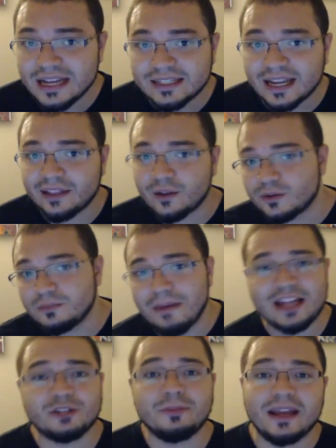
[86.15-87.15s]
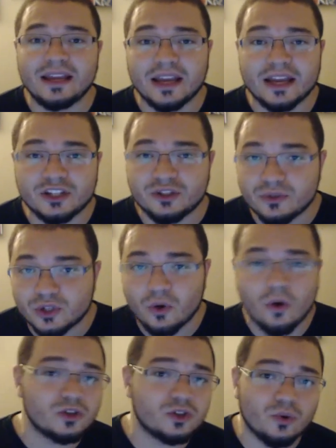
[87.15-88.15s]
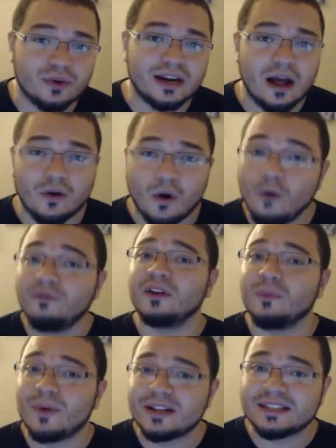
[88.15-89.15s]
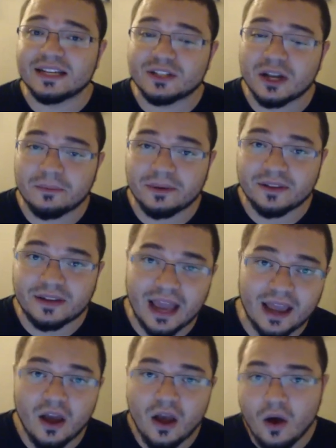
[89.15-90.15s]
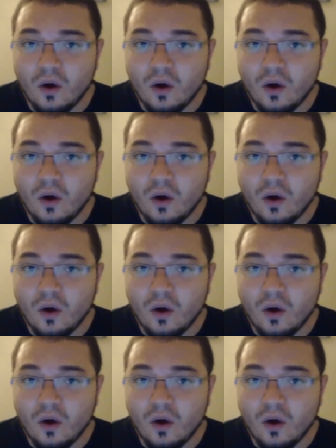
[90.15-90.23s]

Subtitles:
to get those matchmaking issues all sorted out? Hopefully Wednesday is going to be the day.